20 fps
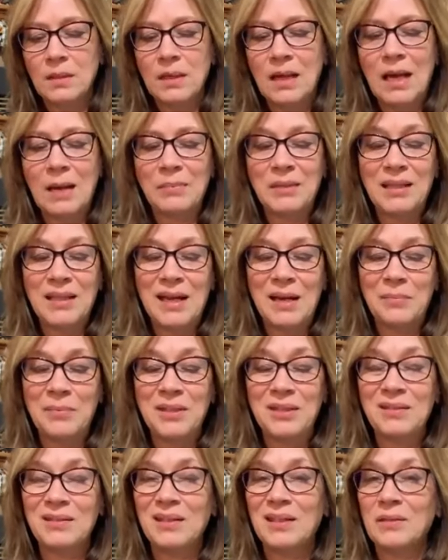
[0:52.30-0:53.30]
Hobby Lobby.
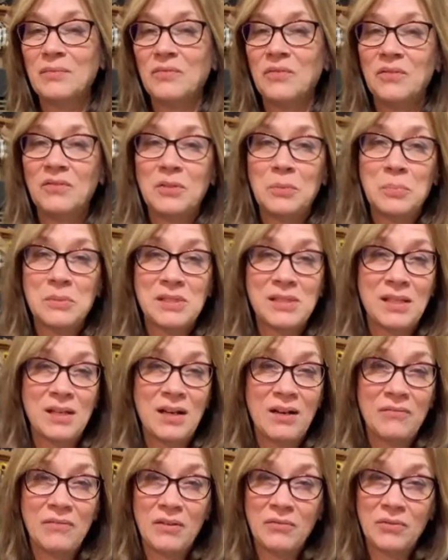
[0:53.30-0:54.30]
You get them 50%
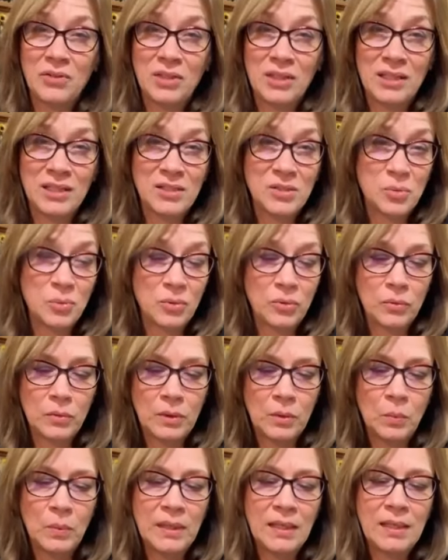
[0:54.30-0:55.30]
off every two or
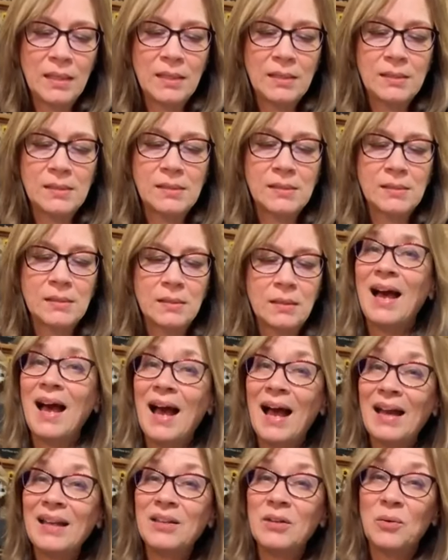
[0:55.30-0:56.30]
three weeks.
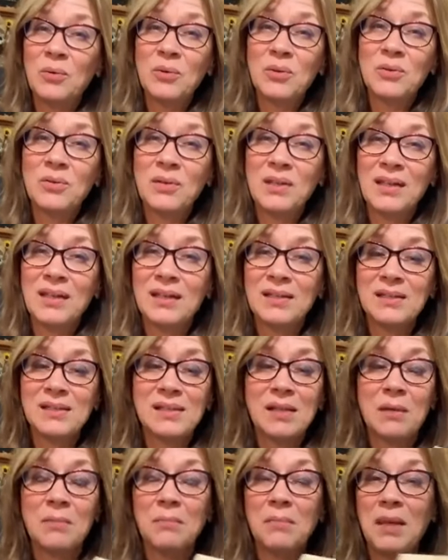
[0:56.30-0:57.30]
I know you can get
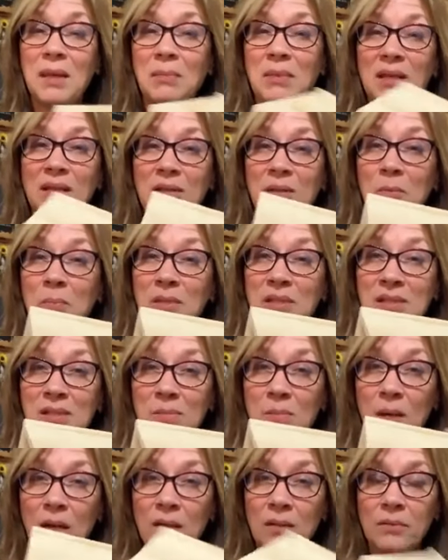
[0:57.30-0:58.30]
some maybe a little bit
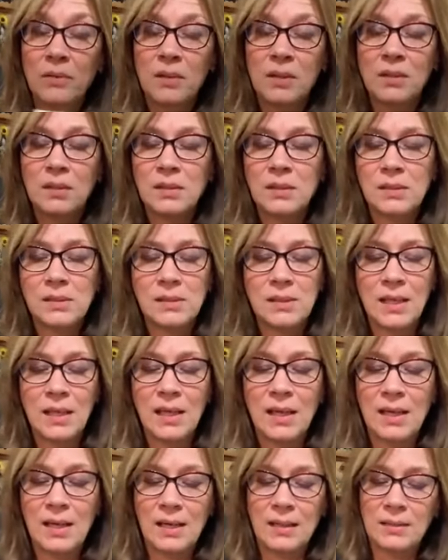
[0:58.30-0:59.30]
smaller than this
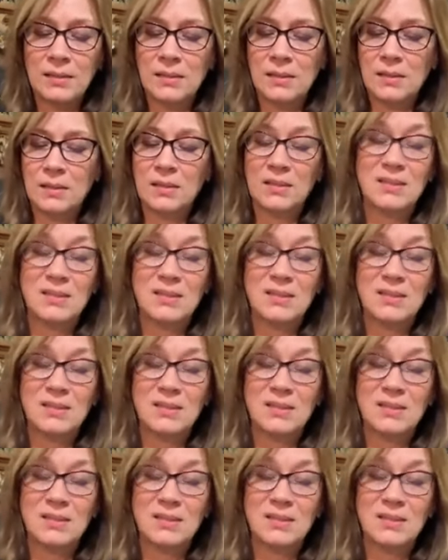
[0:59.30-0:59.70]
at